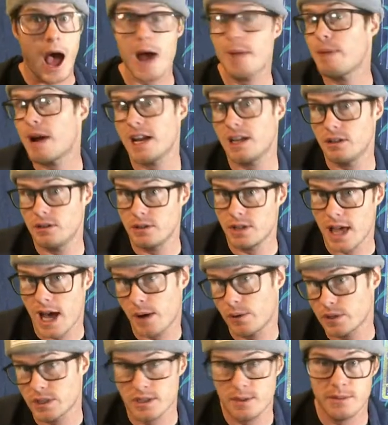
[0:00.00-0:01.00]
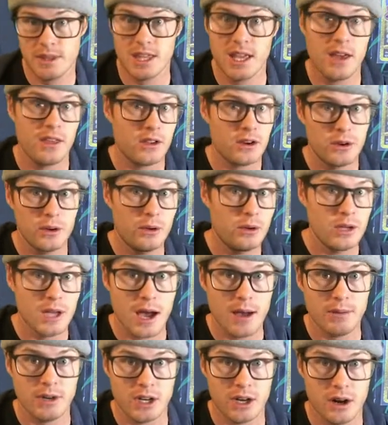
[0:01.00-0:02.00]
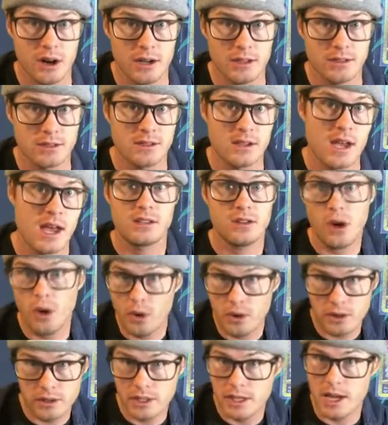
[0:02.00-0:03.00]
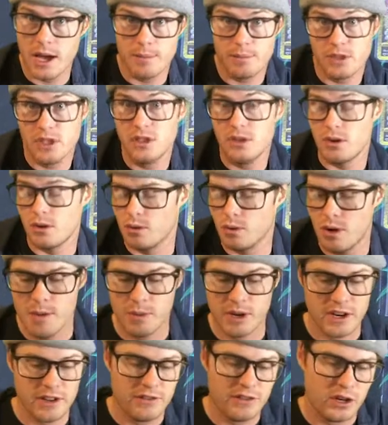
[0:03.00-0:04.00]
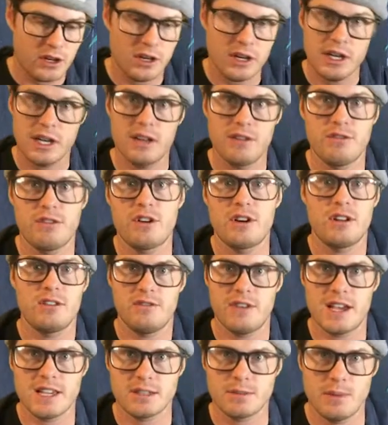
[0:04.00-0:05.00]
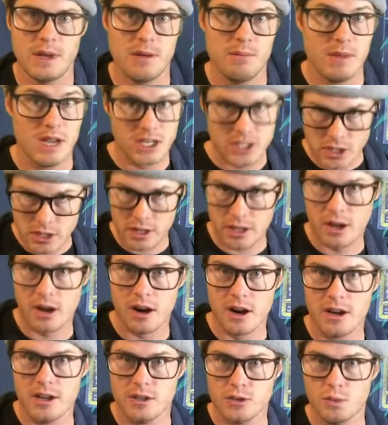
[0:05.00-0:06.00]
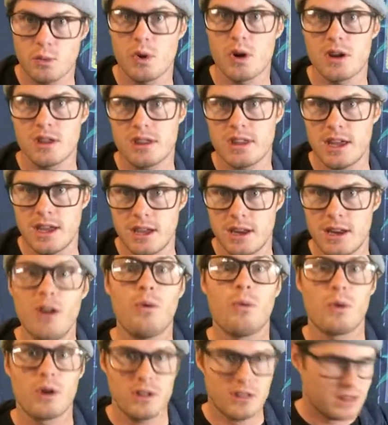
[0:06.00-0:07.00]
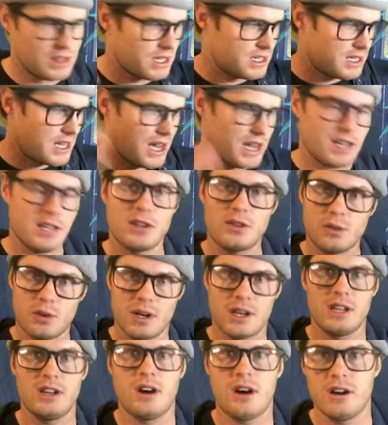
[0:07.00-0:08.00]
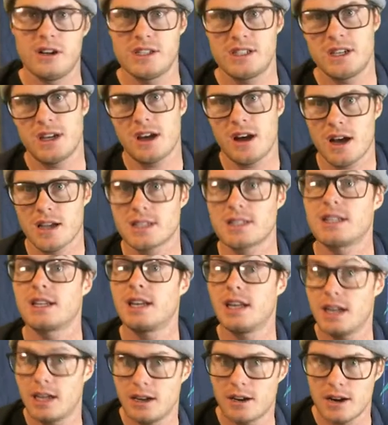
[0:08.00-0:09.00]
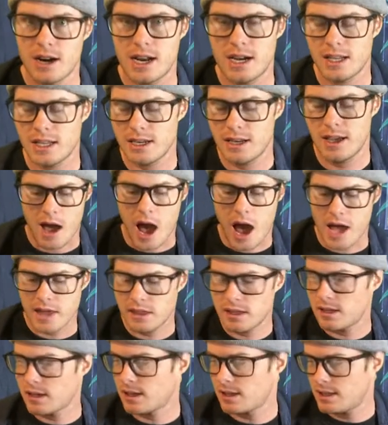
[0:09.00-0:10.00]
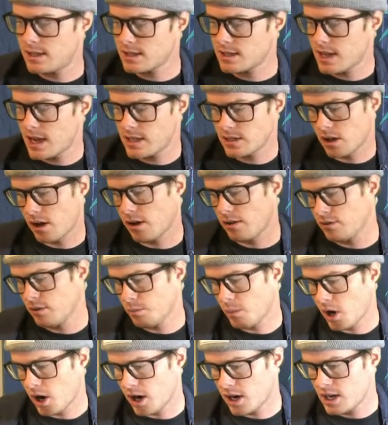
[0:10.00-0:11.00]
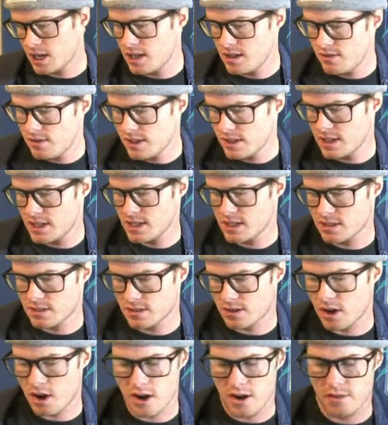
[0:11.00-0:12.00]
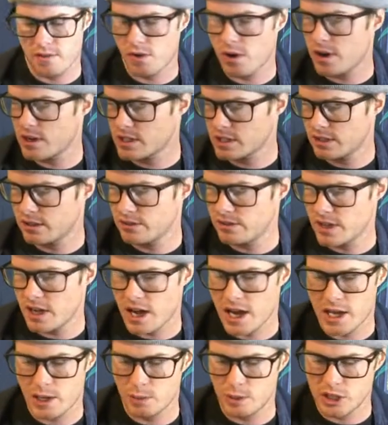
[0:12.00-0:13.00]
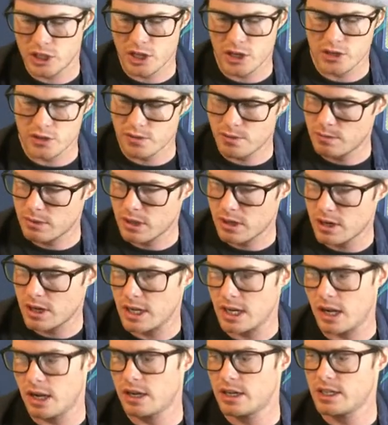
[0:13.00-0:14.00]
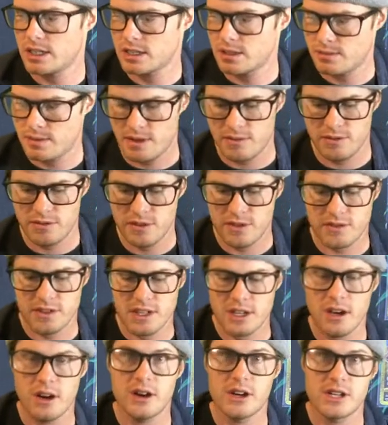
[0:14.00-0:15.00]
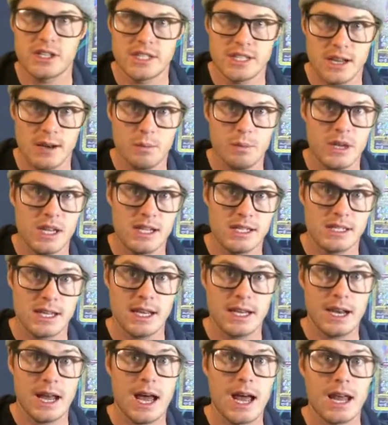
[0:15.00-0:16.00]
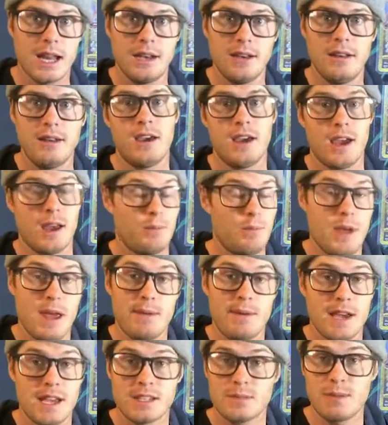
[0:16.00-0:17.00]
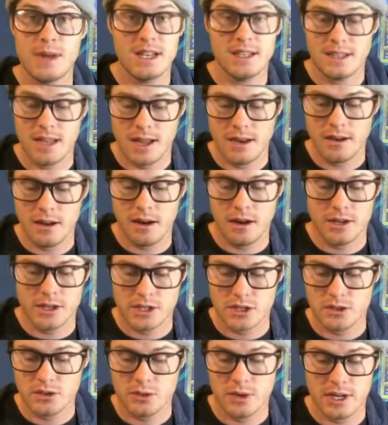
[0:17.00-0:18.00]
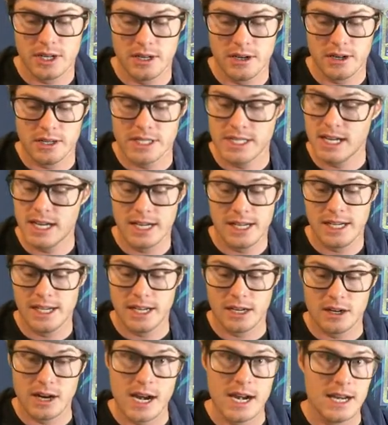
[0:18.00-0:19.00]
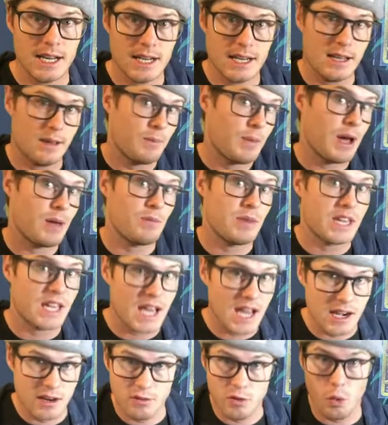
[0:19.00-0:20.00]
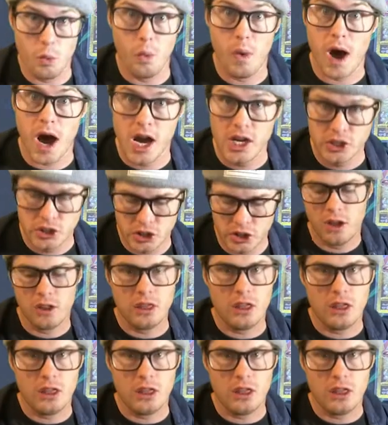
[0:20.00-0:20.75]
I might do that with some of the other Uyama cards. Totally up to you. But if you're looking for an investment, make sure the card is worth it, worth the $10 to $20 it costs to get it graded. I think in this case, all of them are. Even this Gardevoir Sylveon, which goes from $30 to maybe $50 at a PSA 9, and maybe I spend $10 or $20 getting it graded, it might be kind of a wash.